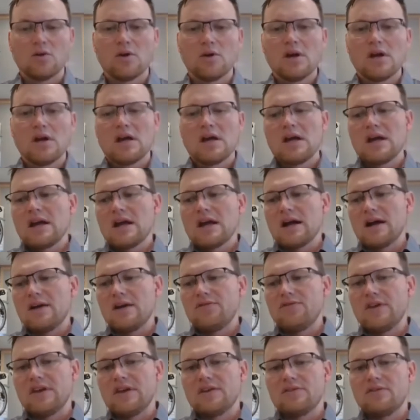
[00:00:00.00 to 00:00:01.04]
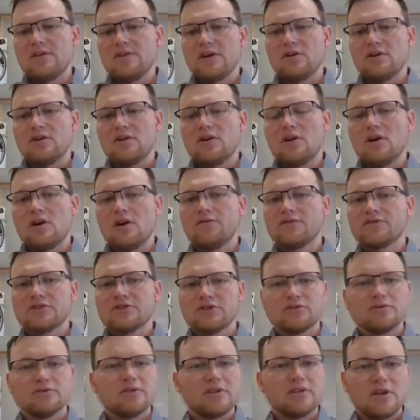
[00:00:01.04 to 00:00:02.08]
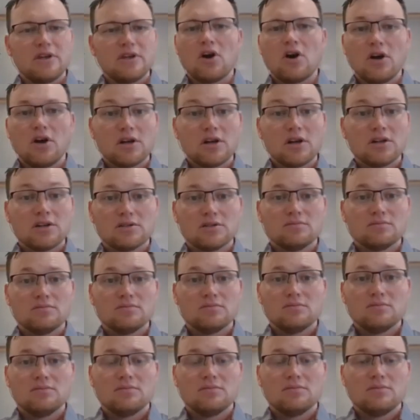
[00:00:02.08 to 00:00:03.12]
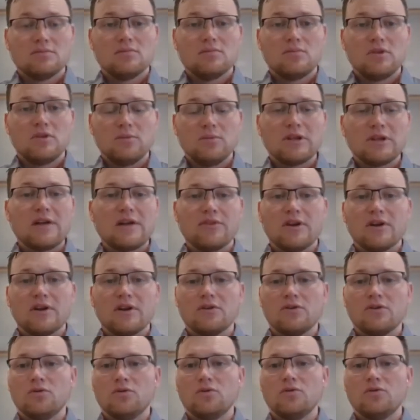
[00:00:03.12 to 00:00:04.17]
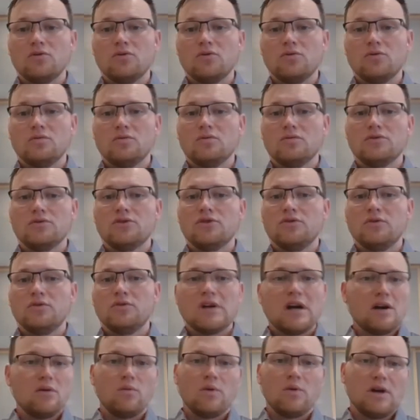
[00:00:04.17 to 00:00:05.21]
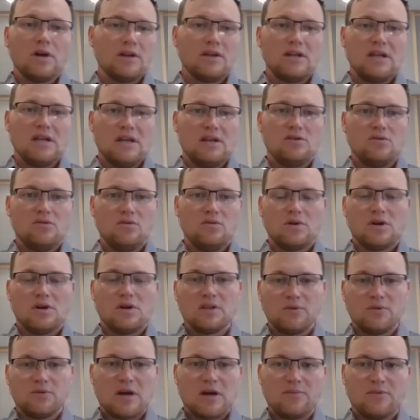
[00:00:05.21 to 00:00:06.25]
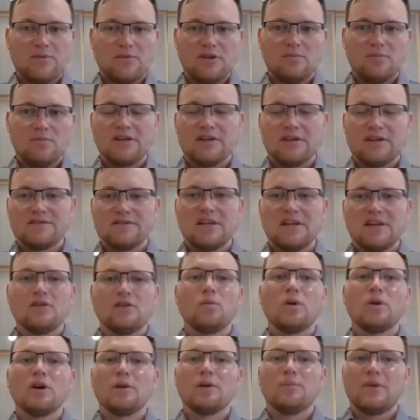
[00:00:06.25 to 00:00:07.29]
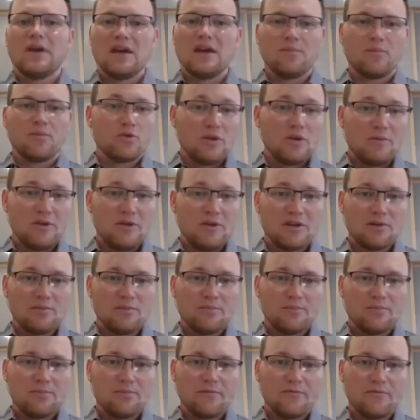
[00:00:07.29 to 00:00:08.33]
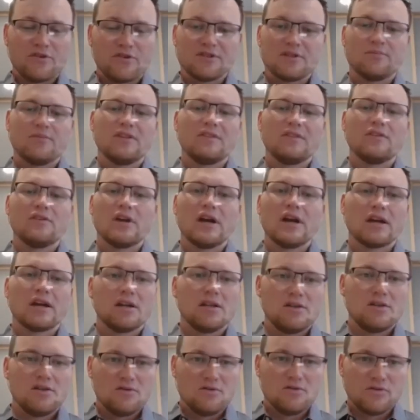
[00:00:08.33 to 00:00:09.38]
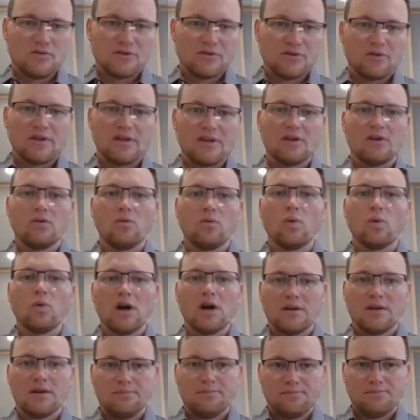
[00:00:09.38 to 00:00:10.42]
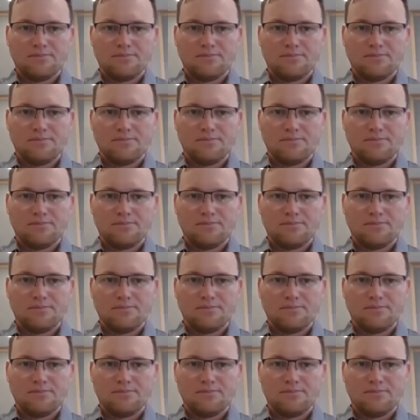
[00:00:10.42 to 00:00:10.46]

So I think there certainly are people out there who do not want an ADU on the property because they don't want to pay a premium for something they're not going to use, or they don't want,